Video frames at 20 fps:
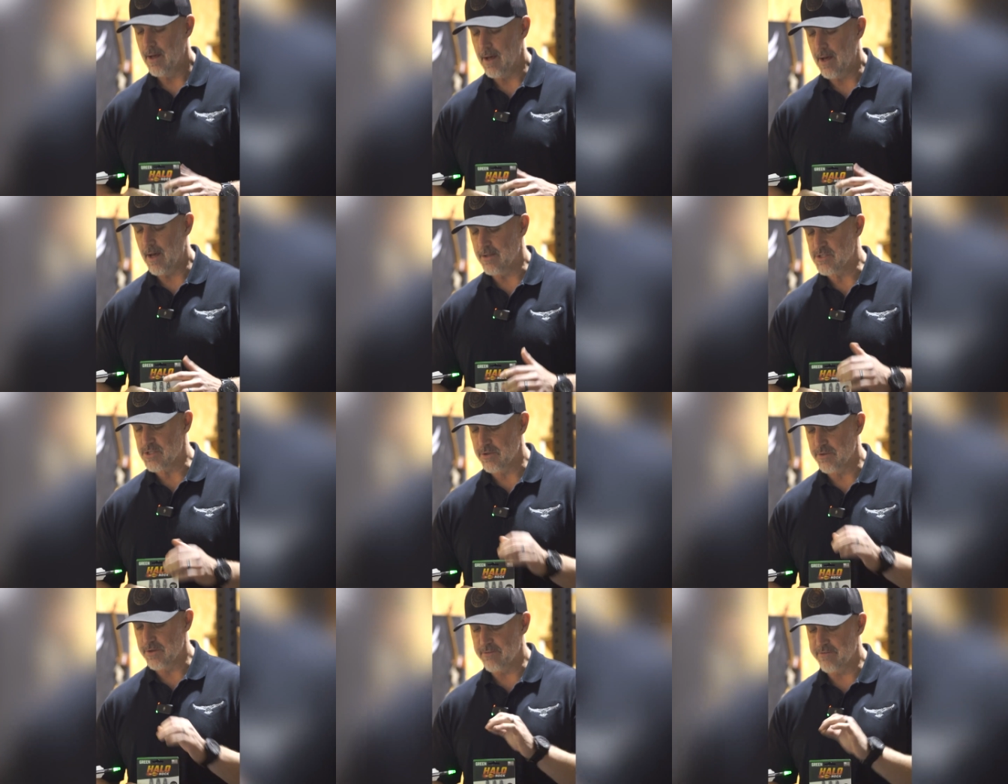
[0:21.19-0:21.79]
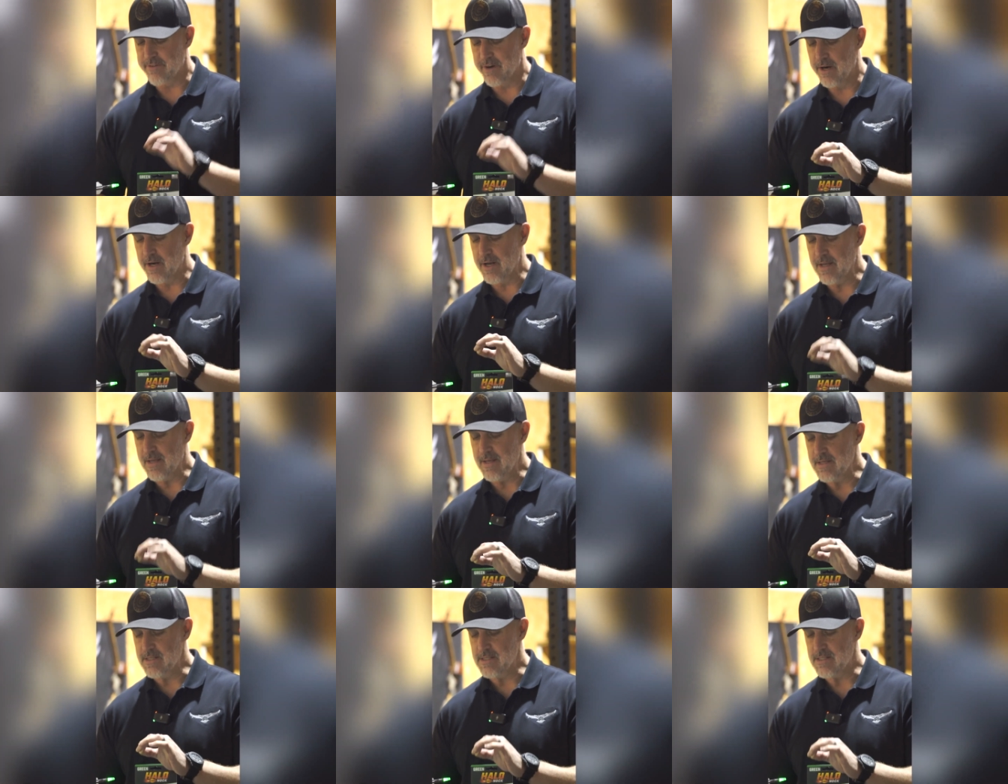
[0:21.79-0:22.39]
Uh, so they're very
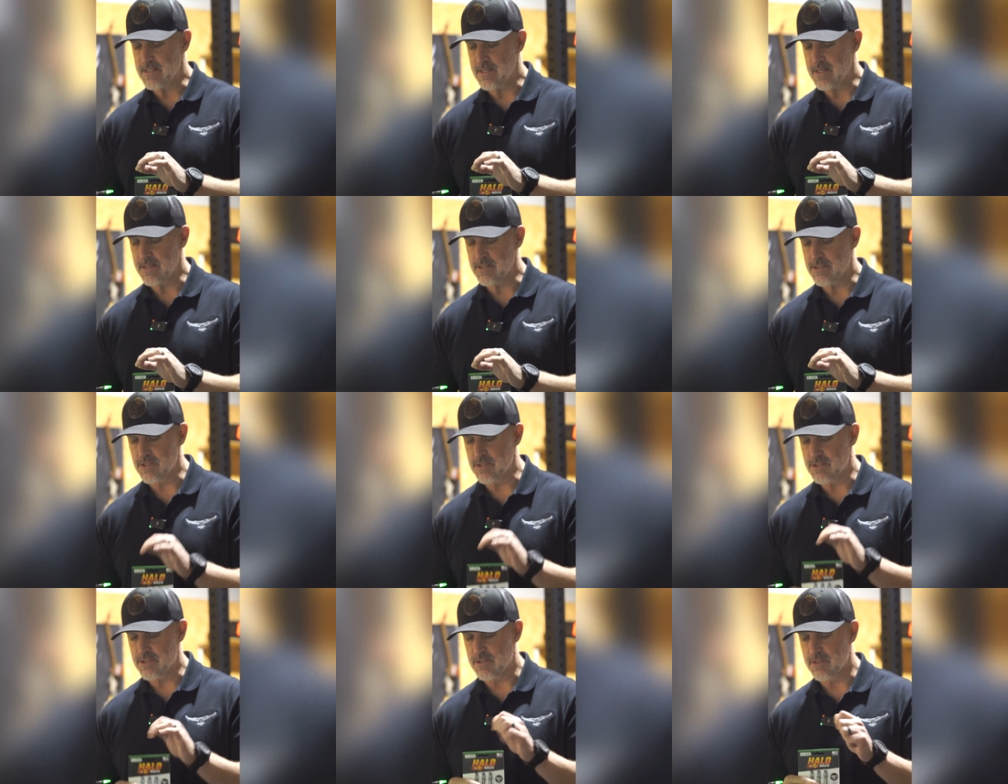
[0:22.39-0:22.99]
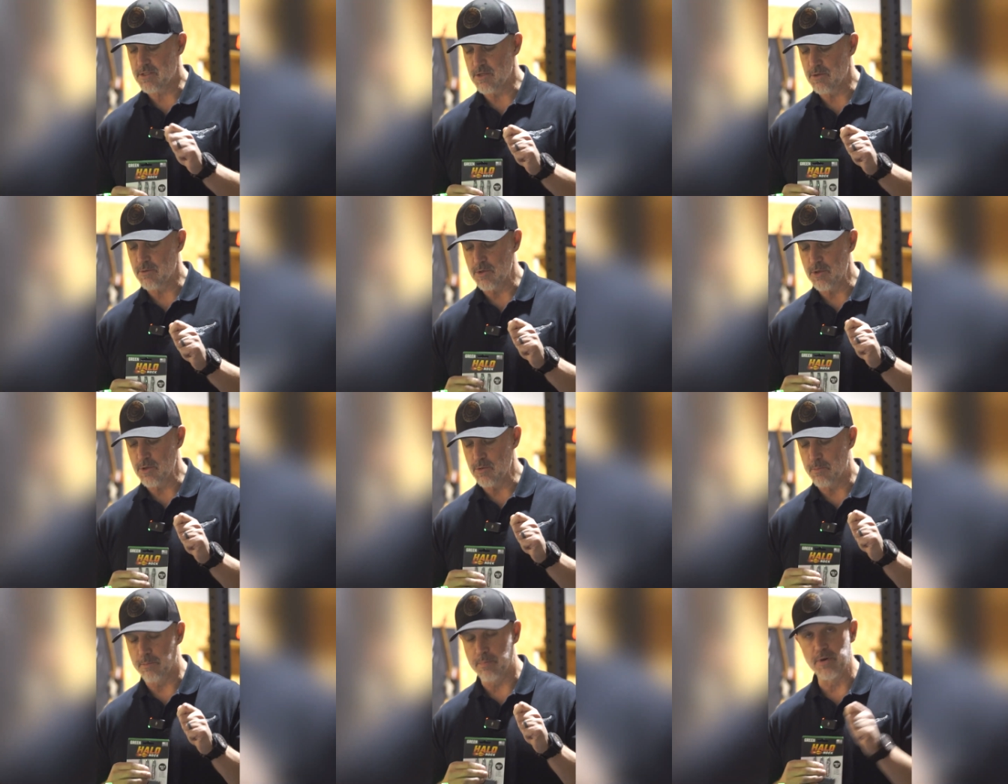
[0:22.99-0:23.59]
easy. It's just you,
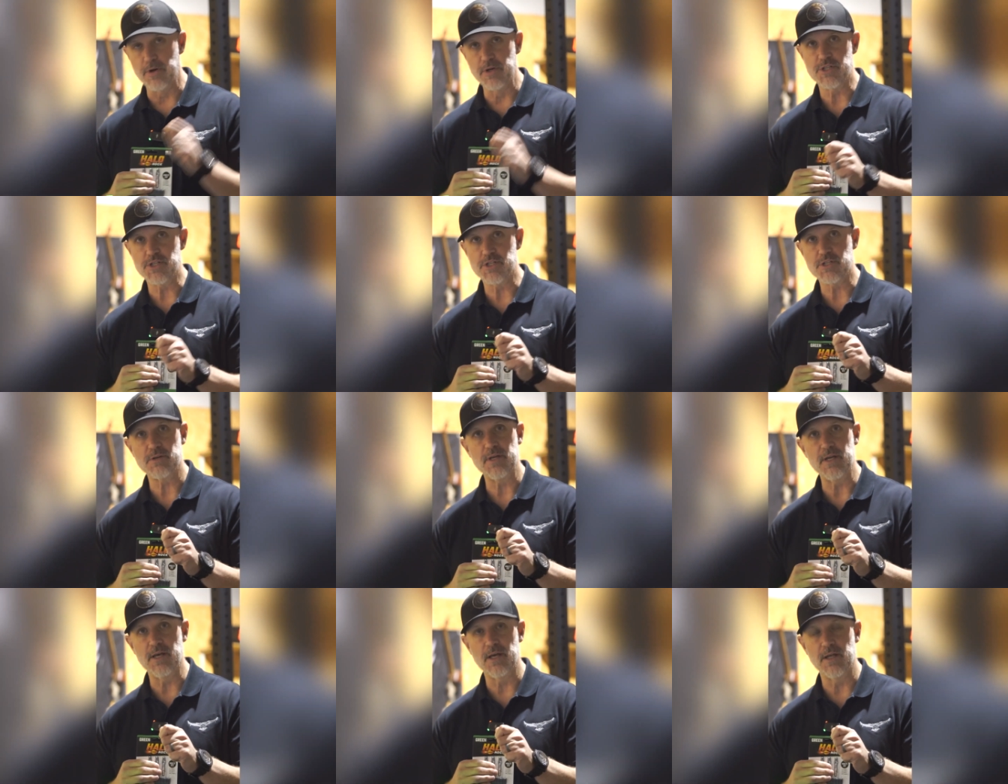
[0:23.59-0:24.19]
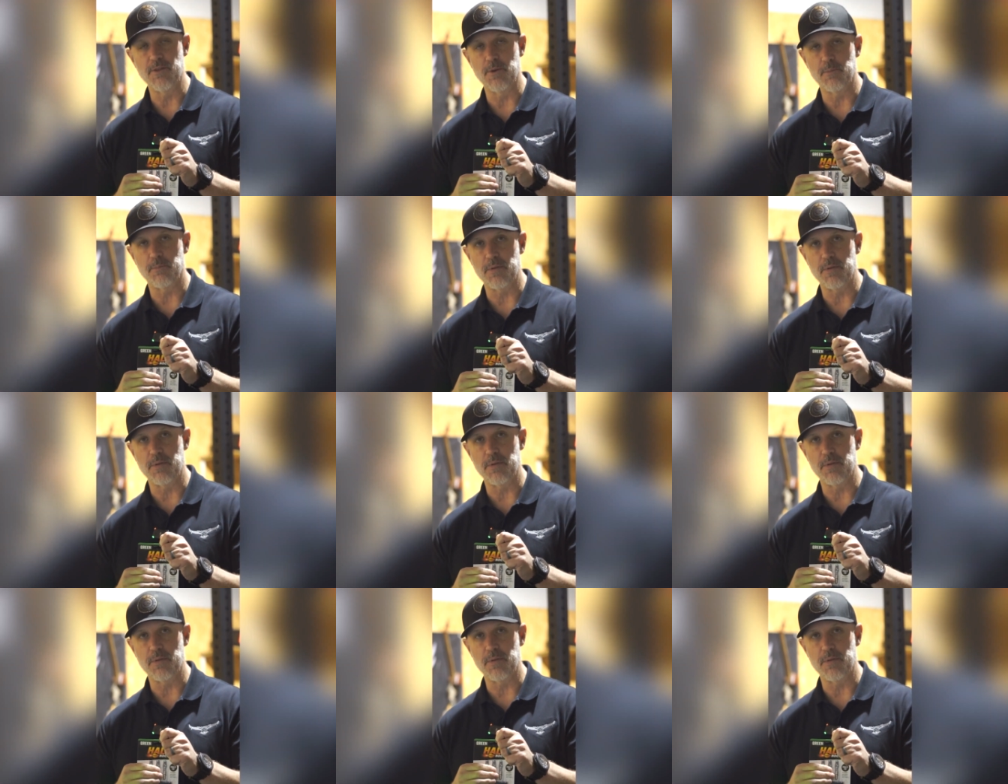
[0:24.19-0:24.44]
you push in the